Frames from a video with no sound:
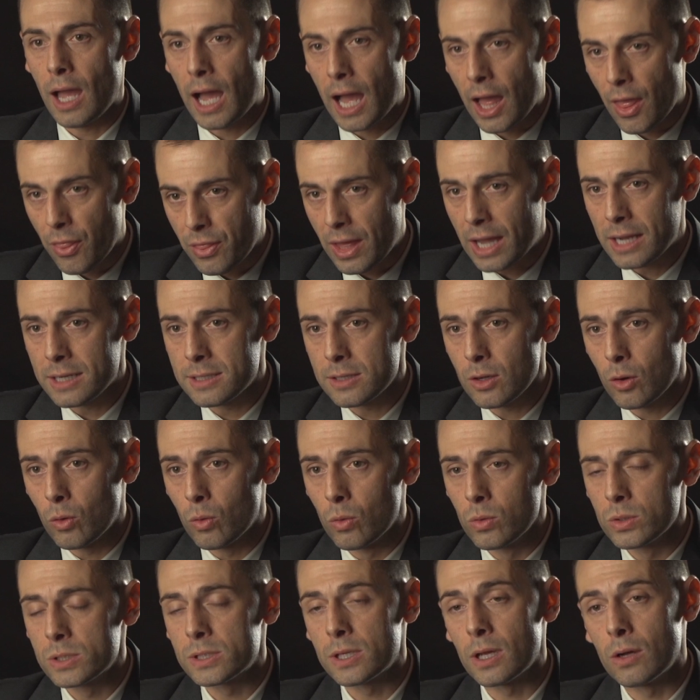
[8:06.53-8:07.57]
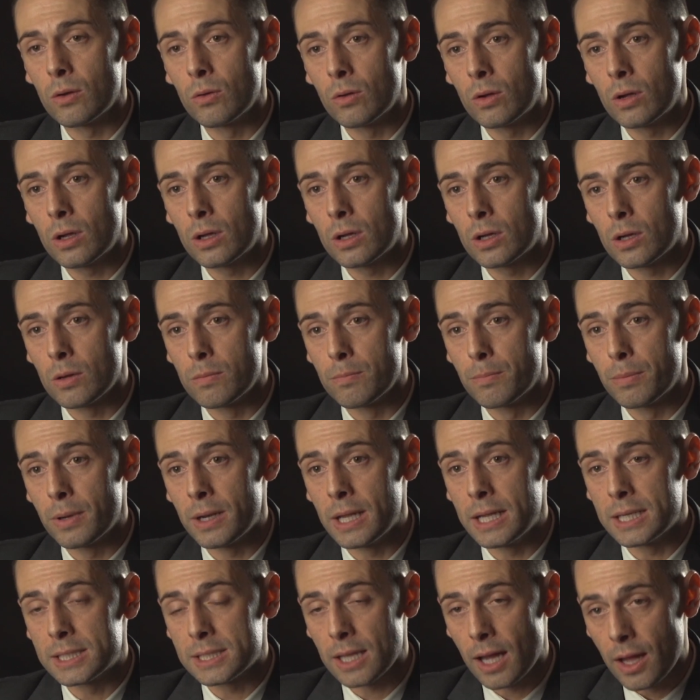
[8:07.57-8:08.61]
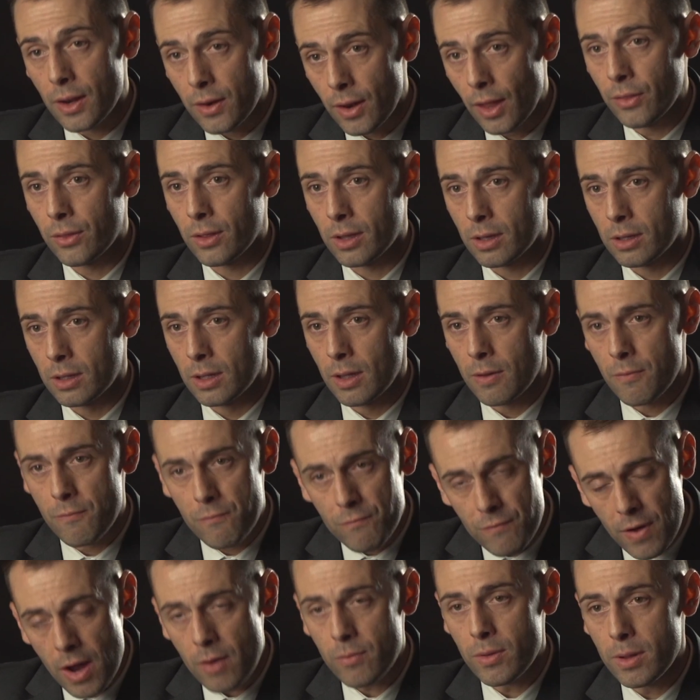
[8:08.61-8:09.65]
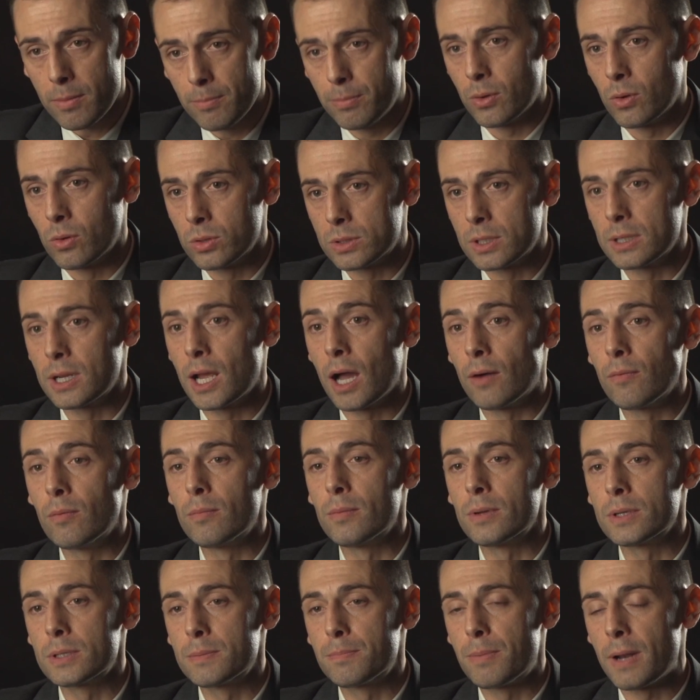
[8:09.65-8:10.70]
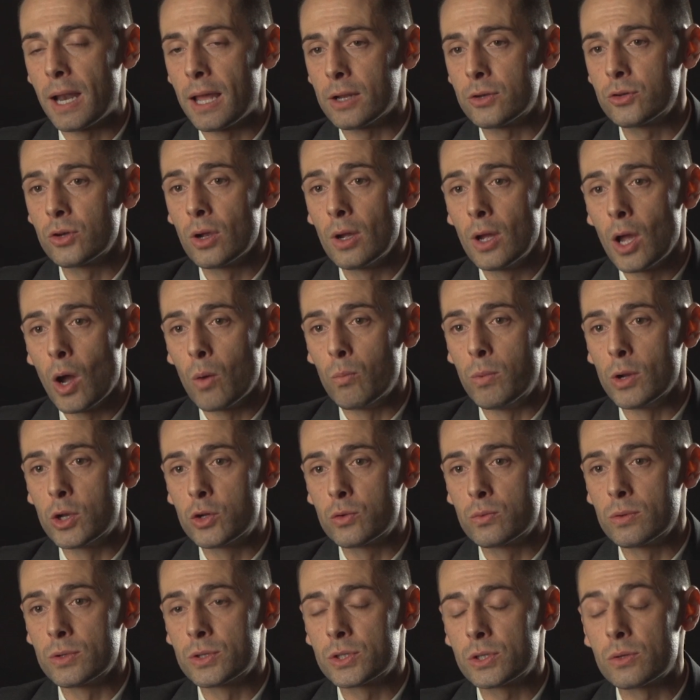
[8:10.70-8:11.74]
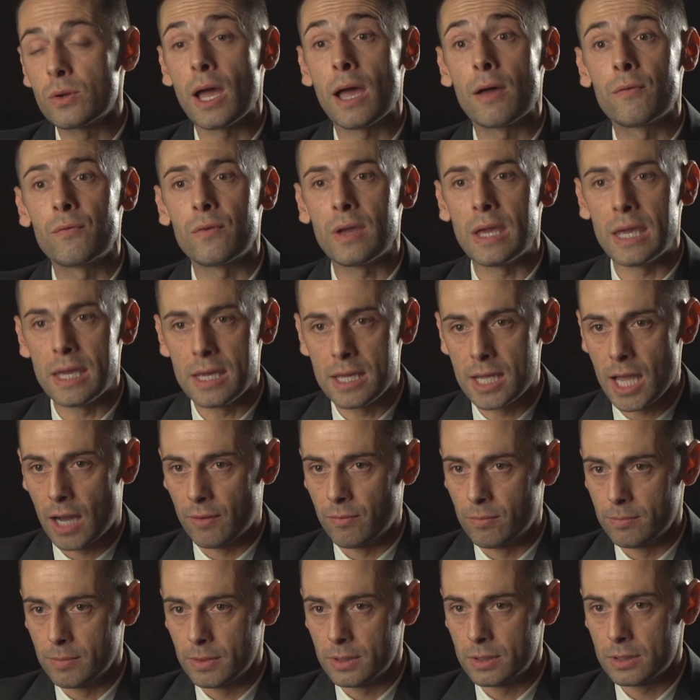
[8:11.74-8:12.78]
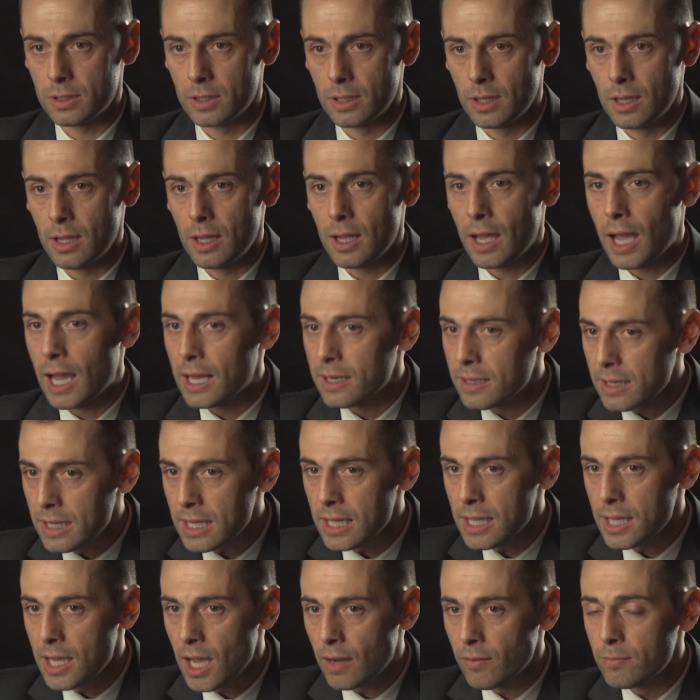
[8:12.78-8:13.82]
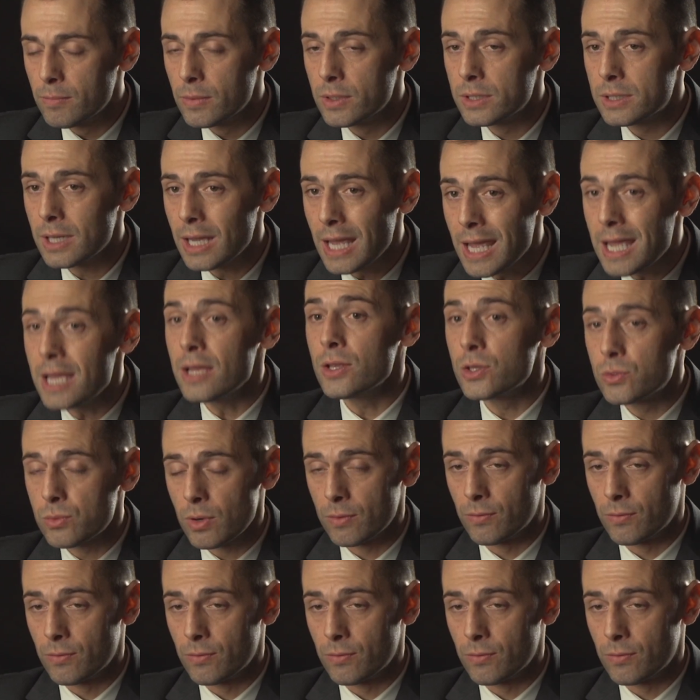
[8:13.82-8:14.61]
And that also completes another very important government pledge, which was to have e-government. And e-government is